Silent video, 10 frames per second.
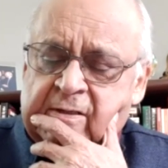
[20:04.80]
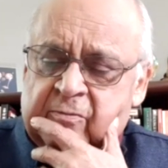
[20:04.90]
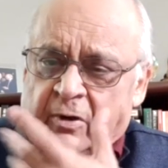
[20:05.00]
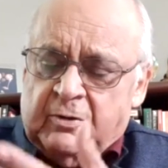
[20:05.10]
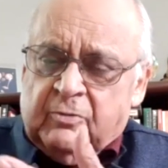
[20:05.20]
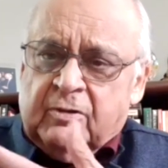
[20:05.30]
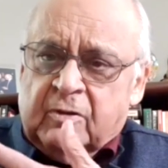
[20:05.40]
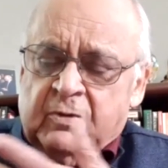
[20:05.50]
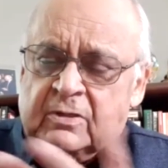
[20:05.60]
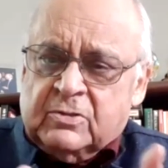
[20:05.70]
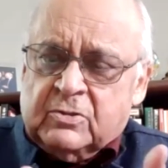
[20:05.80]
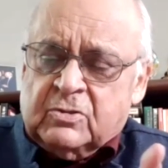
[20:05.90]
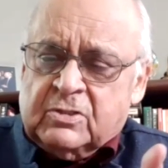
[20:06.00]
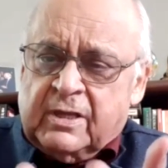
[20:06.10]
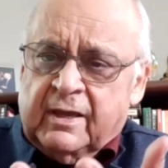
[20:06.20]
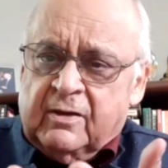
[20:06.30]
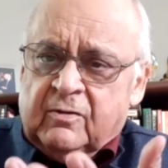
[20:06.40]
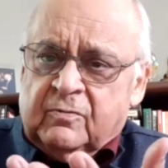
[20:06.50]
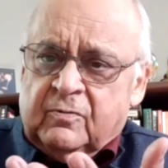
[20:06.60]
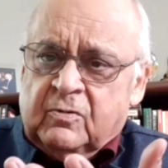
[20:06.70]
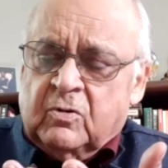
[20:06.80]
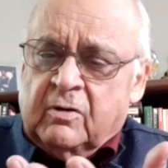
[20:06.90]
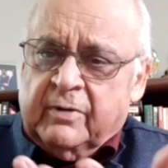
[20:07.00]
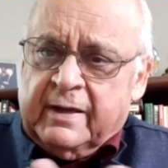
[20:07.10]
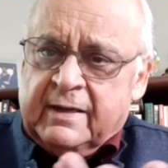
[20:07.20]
Why do you think we are so scared of Huawei